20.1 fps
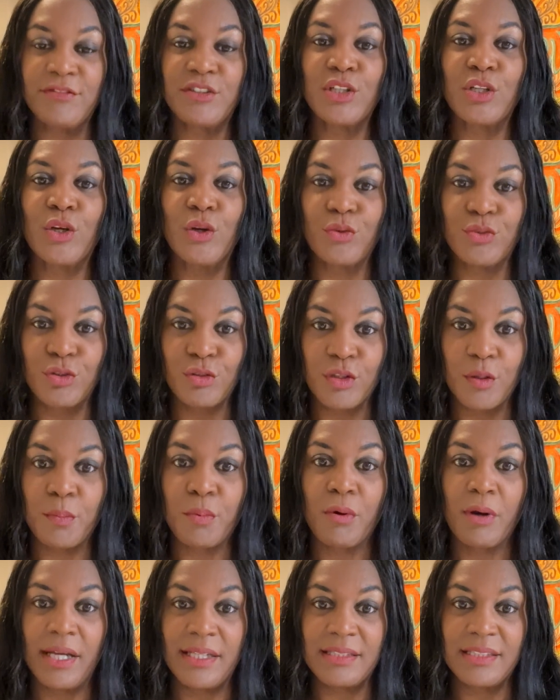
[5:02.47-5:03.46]
to go through the
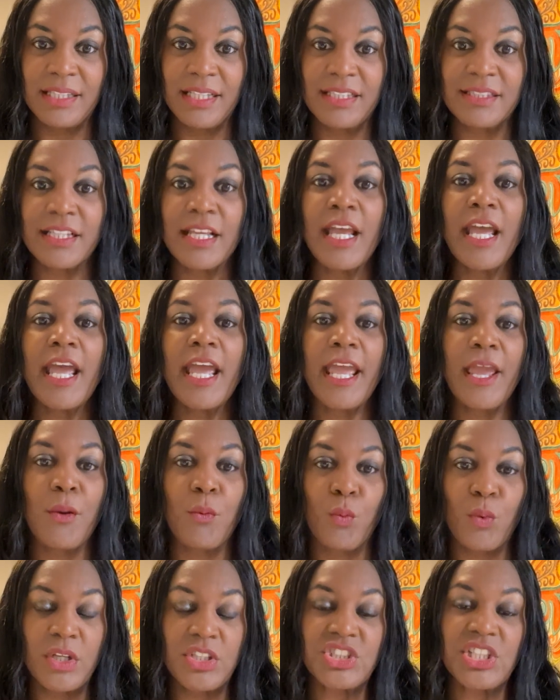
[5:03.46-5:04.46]
process in
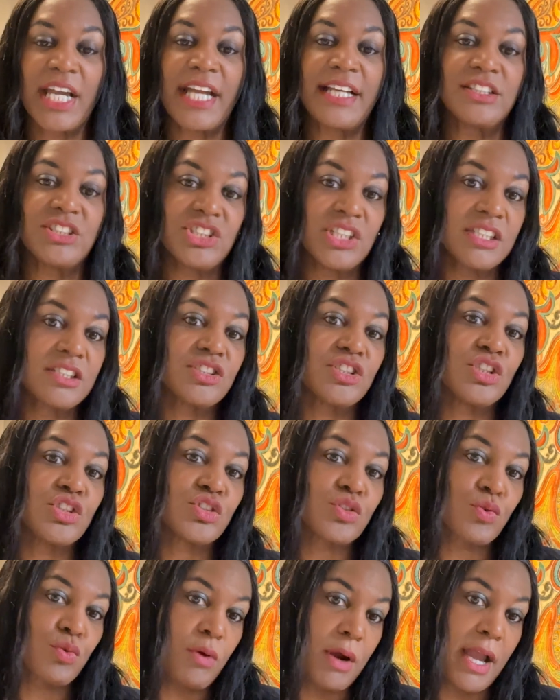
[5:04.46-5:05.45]
which I just
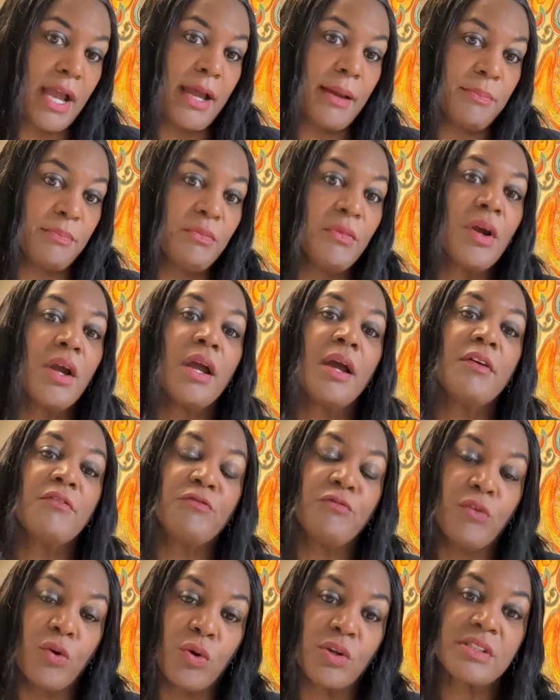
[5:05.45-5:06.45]
described
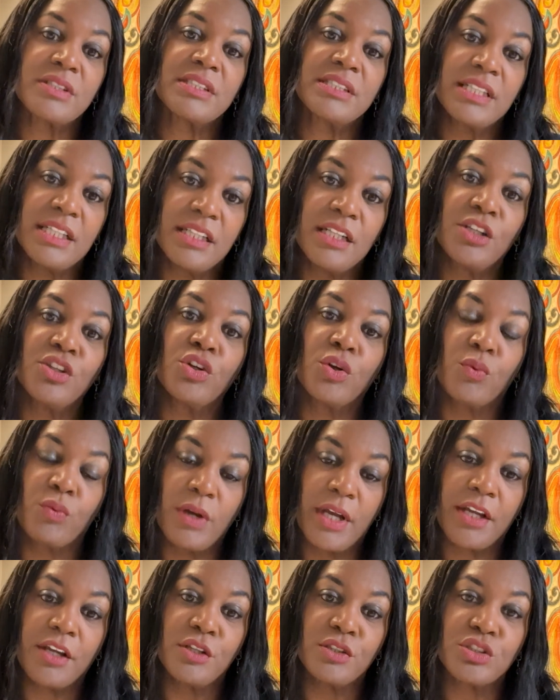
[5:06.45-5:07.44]
for sending your
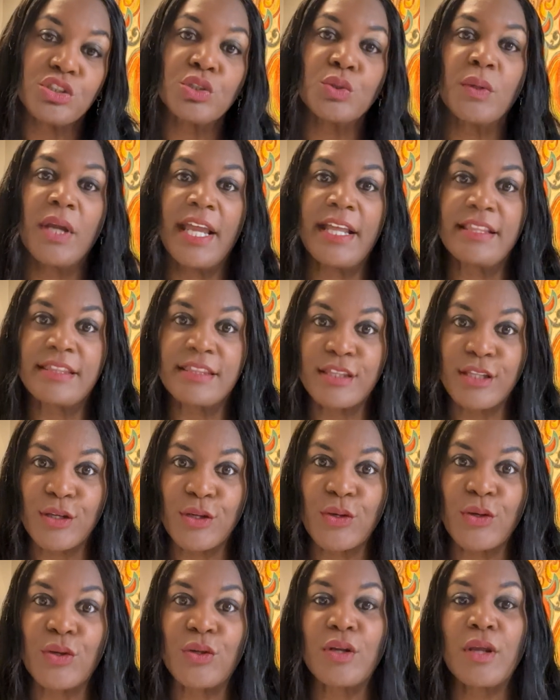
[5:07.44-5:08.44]
records to a
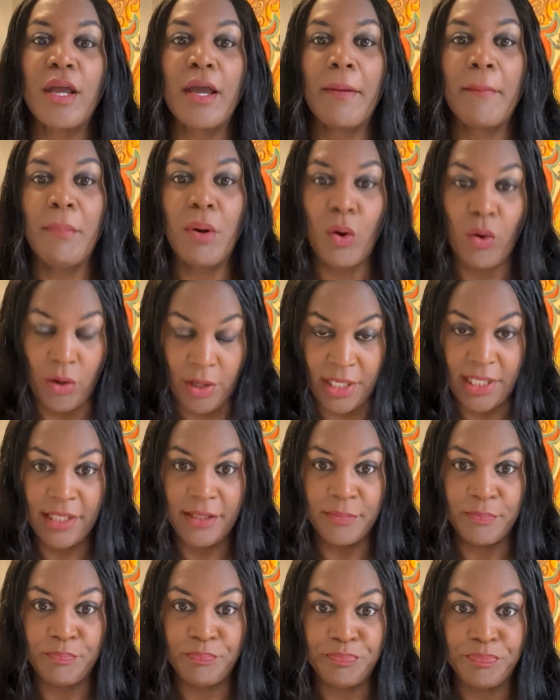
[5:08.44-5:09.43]
third party.
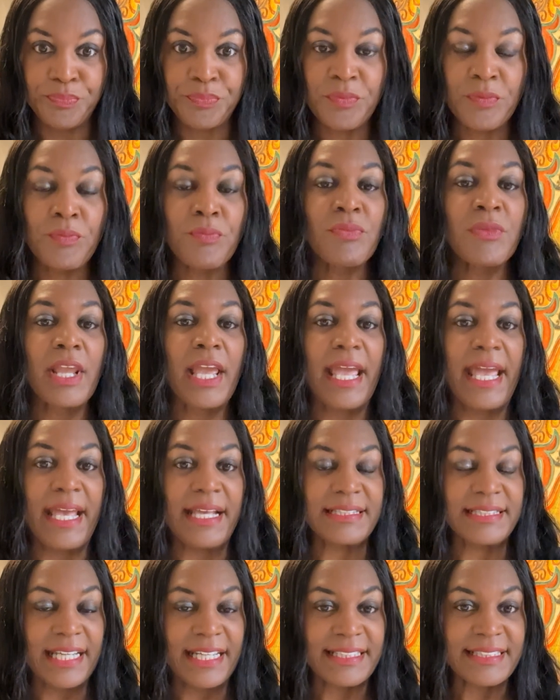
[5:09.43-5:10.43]

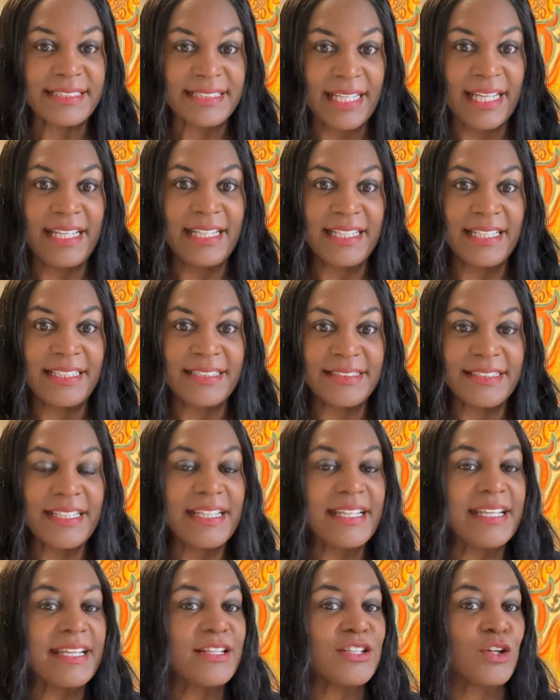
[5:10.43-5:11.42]
As I stated,
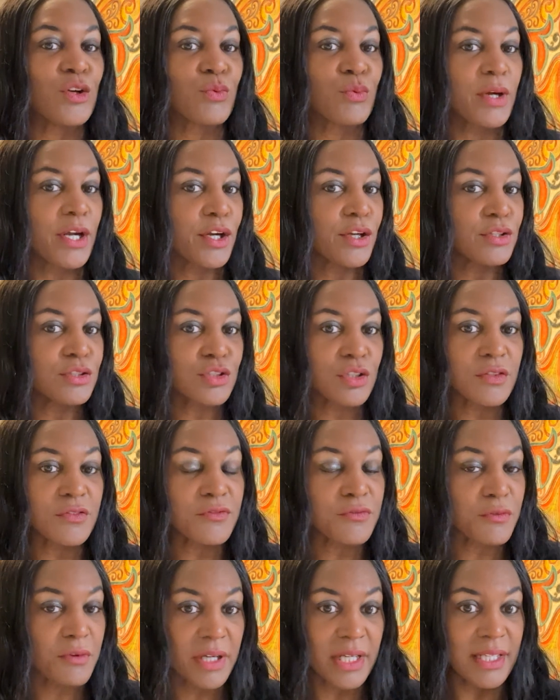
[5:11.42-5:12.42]
your records are
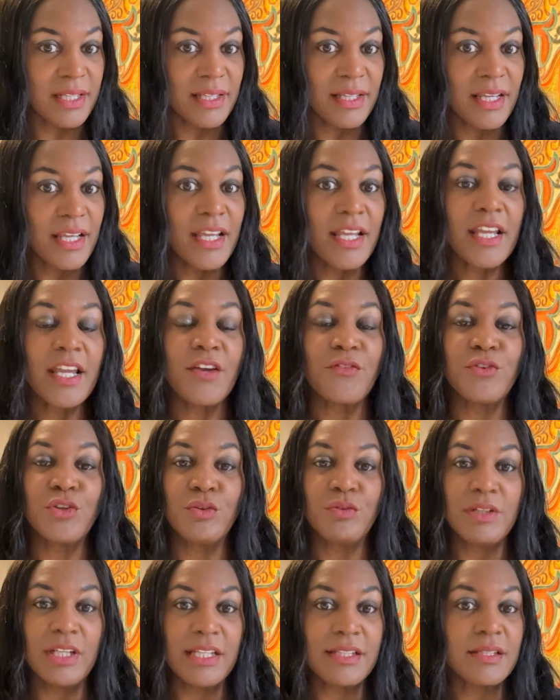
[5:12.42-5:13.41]
free if you
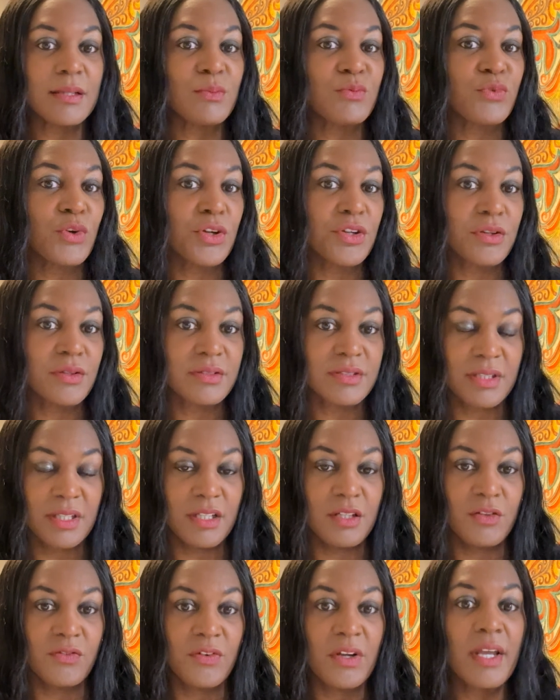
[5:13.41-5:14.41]
need them for
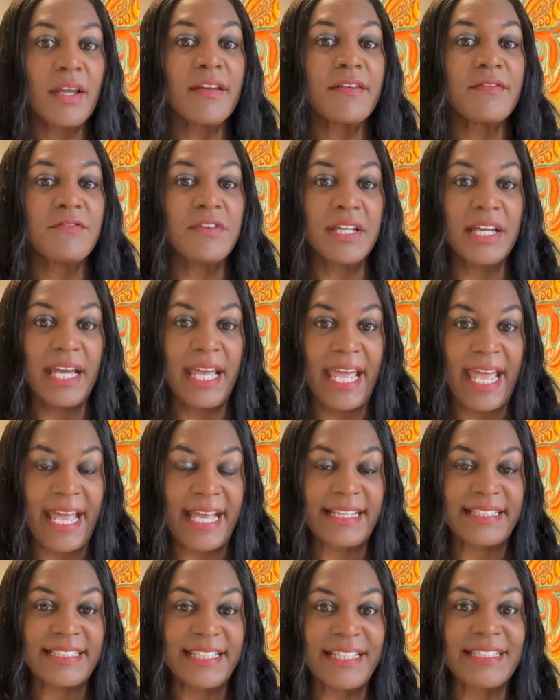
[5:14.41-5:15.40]
yourself via
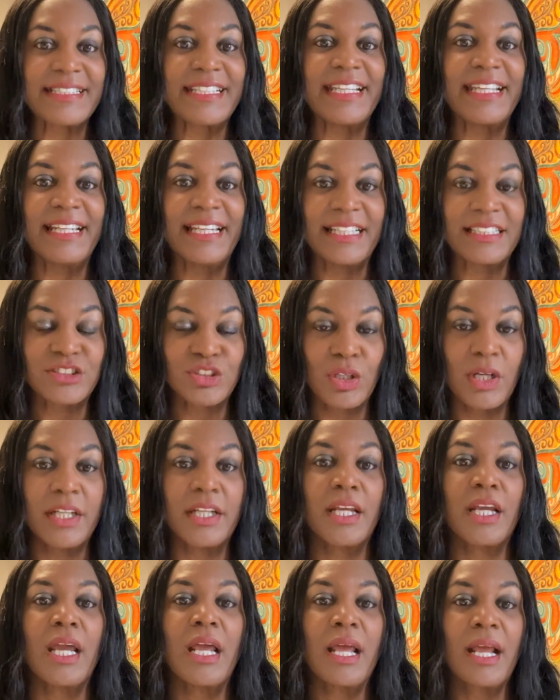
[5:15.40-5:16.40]
access to
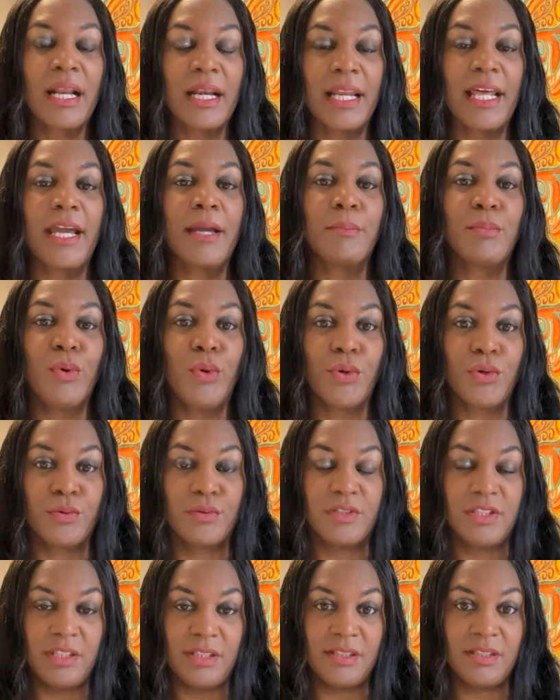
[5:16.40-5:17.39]
electronic client portal
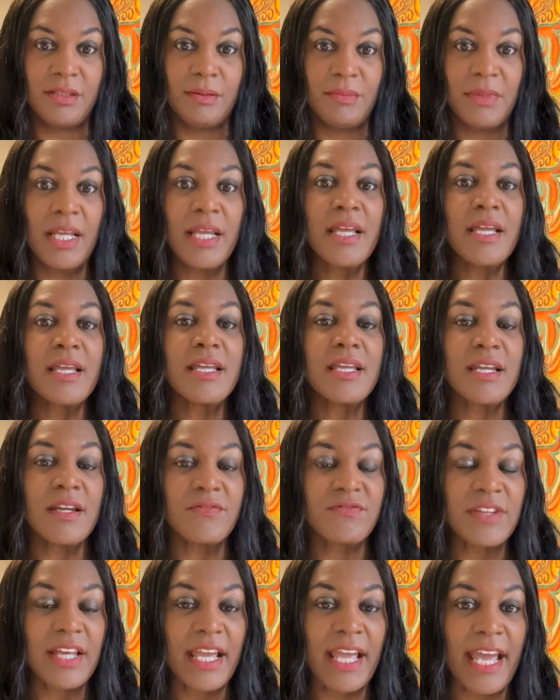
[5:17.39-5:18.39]
system.
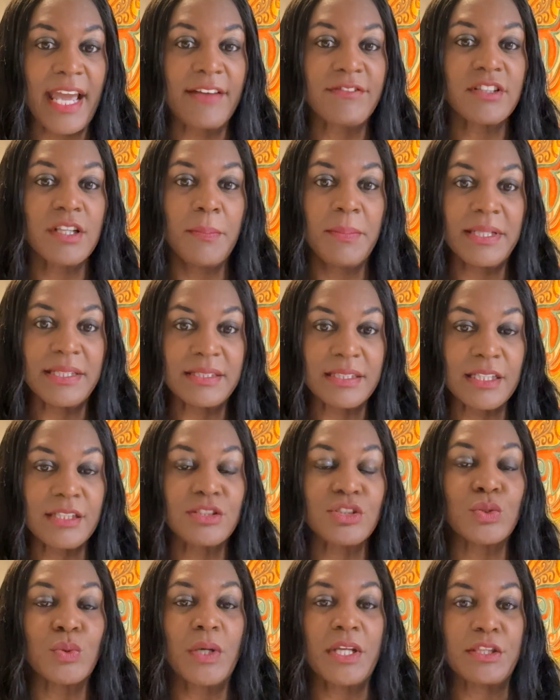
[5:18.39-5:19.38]
If they have to be sent
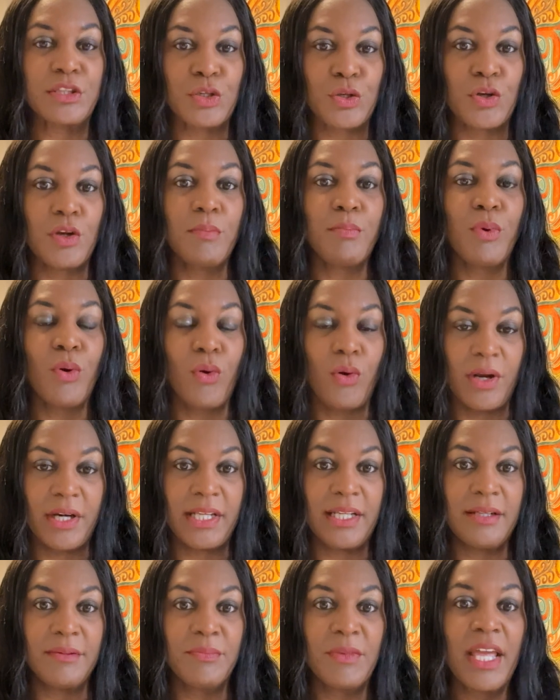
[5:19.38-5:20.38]
to a third
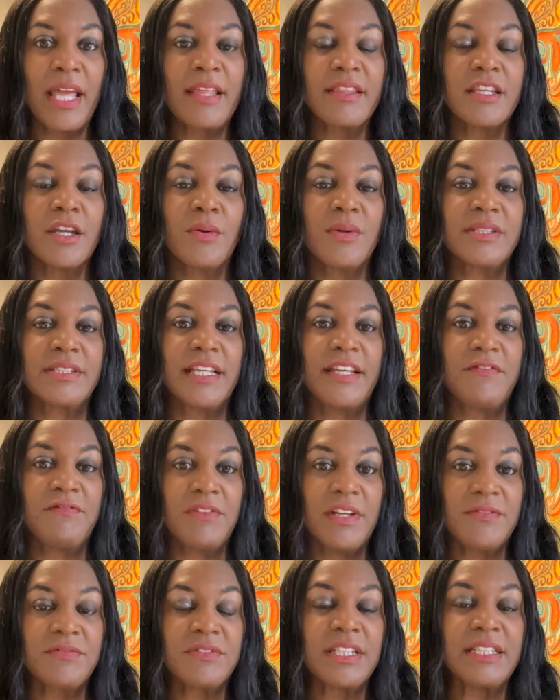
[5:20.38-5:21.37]
party, there is a
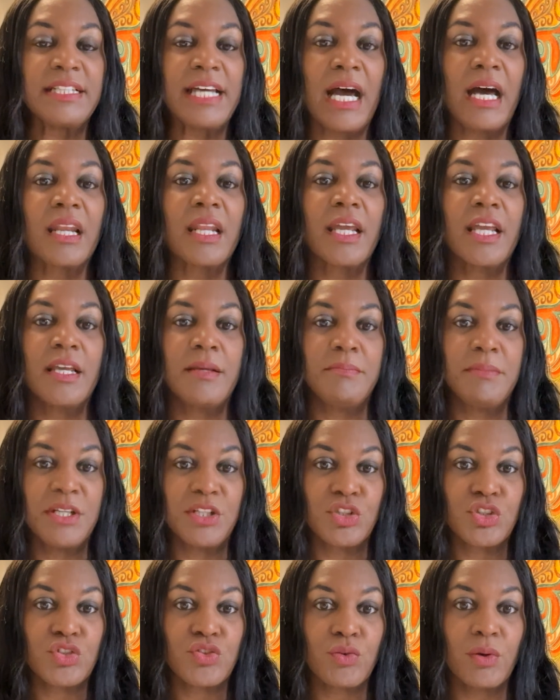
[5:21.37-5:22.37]
$50
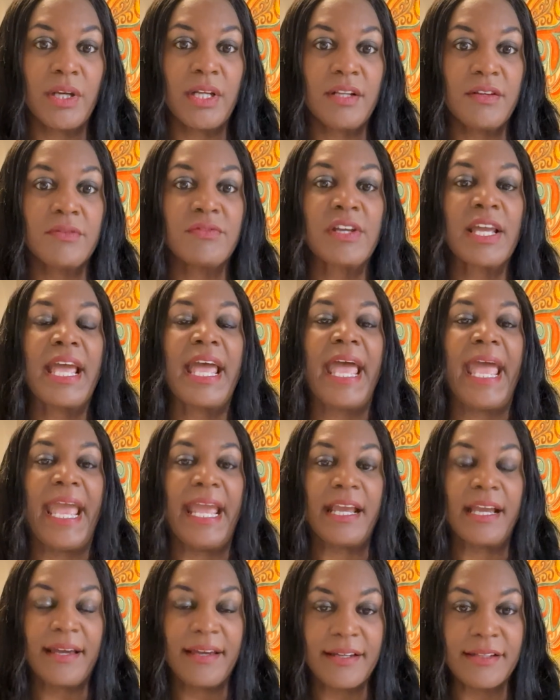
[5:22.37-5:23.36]
administrative
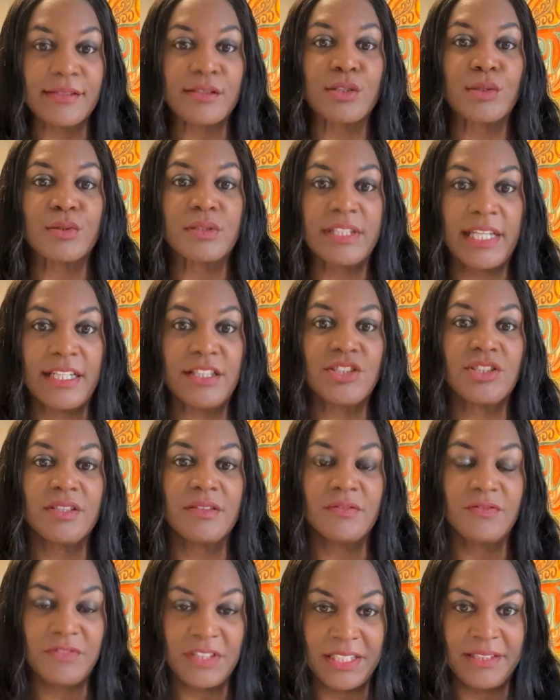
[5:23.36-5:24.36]
and
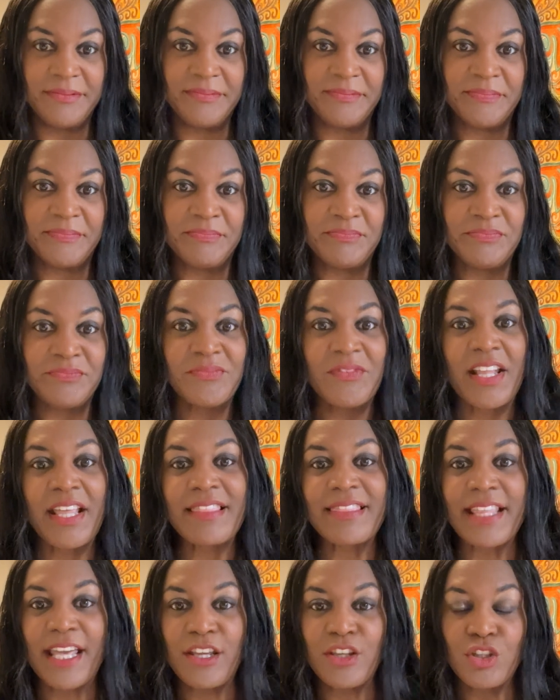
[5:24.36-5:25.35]
consultation fee.
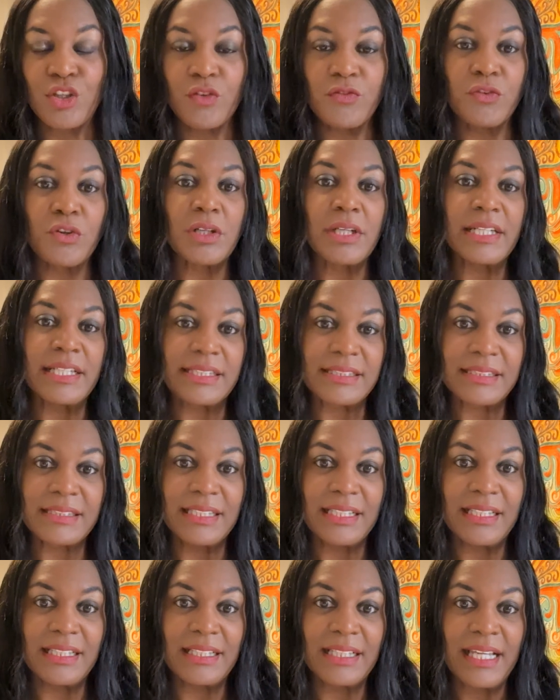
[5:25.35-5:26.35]
Thank you for
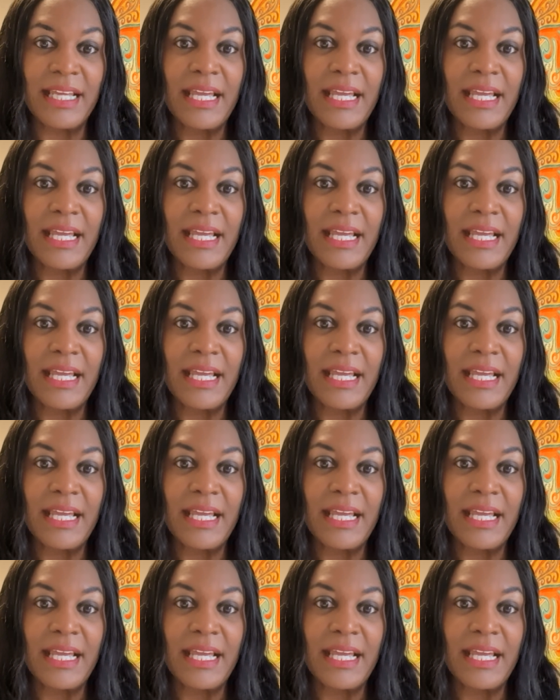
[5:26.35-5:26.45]
listening,